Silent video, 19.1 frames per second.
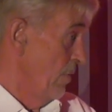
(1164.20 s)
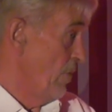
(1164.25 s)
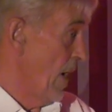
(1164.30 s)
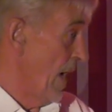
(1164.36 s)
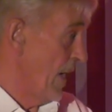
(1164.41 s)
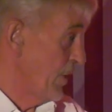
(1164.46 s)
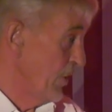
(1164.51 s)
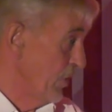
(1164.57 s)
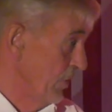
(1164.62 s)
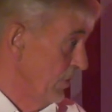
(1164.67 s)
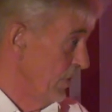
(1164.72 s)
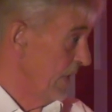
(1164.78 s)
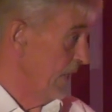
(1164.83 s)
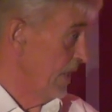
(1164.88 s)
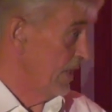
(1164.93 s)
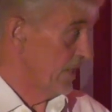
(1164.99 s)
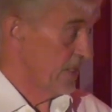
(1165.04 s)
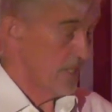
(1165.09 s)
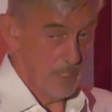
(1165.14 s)
rational
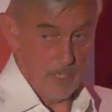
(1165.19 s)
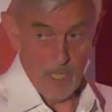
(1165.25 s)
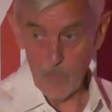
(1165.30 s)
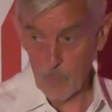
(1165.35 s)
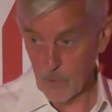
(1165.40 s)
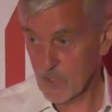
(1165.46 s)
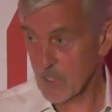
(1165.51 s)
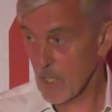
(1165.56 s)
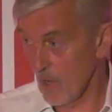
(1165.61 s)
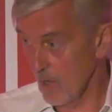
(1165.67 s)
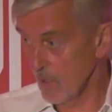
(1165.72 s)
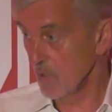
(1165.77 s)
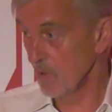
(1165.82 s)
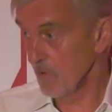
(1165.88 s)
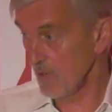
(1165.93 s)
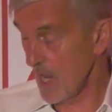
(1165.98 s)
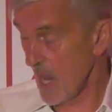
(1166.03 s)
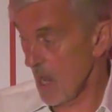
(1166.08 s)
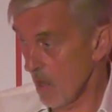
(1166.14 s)
is like what's going
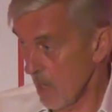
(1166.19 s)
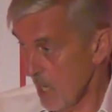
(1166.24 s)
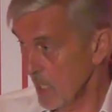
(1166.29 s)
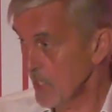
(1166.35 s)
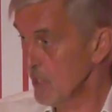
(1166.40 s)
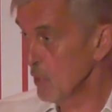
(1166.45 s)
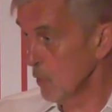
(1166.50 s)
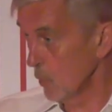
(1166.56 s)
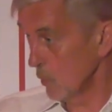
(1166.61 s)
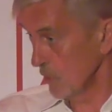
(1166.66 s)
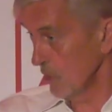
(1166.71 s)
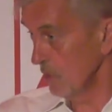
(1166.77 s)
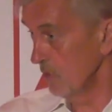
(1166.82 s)
on now. I taught